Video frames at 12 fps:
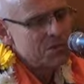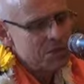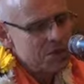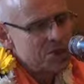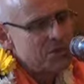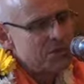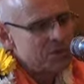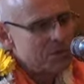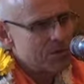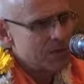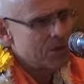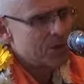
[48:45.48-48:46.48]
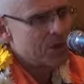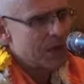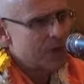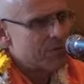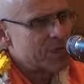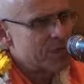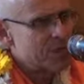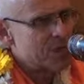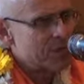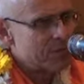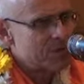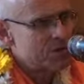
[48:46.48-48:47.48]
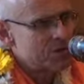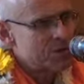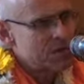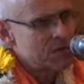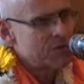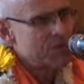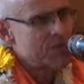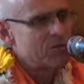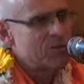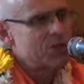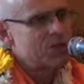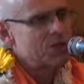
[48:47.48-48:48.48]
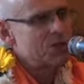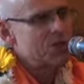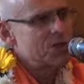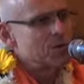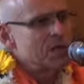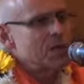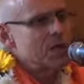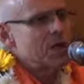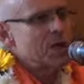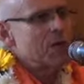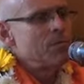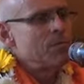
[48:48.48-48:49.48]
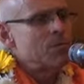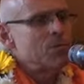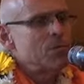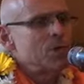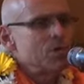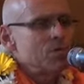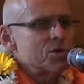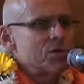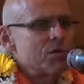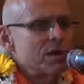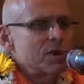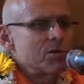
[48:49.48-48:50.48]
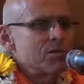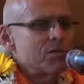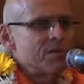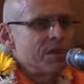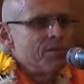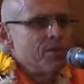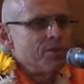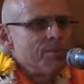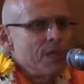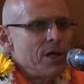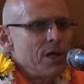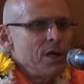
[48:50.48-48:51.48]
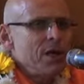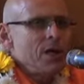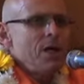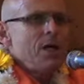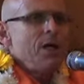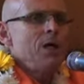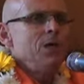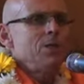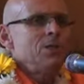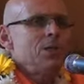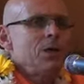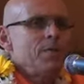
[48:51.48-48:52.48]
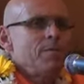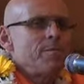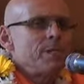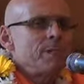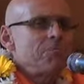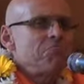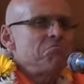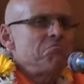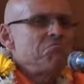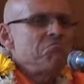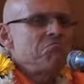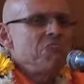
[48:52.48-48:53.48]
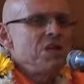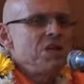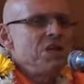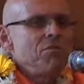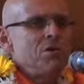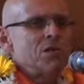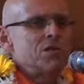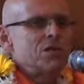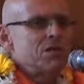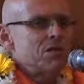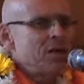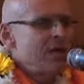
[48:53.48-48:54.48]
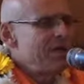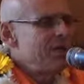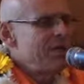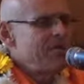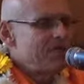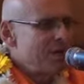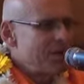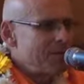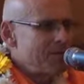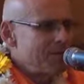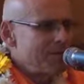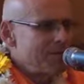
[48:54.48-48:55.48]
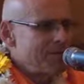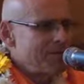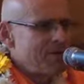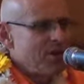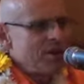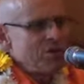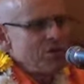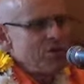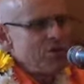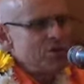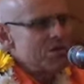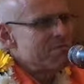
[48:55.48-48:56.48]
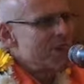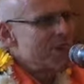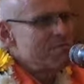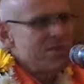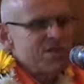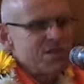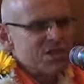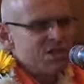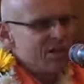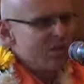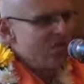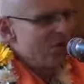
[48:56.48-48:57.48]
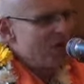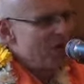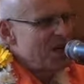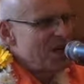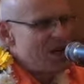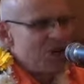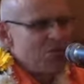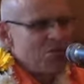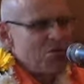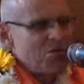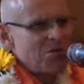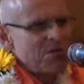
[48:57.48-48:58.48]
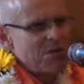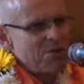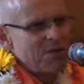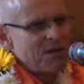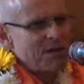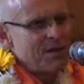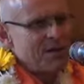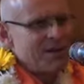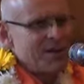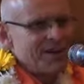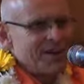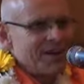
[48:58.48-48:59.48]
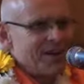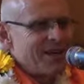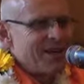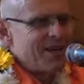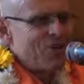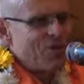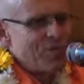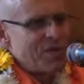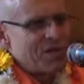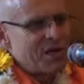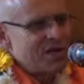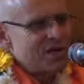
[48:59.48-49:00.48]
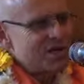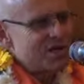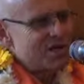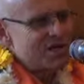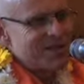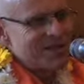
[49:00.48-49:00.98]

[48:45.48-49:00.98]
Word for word: disappearance celebration, which we celebrate once a year. he came to the Krishna Bhagavan temple. And uh, he was 93. So his memory was not working anymore and uh, complicated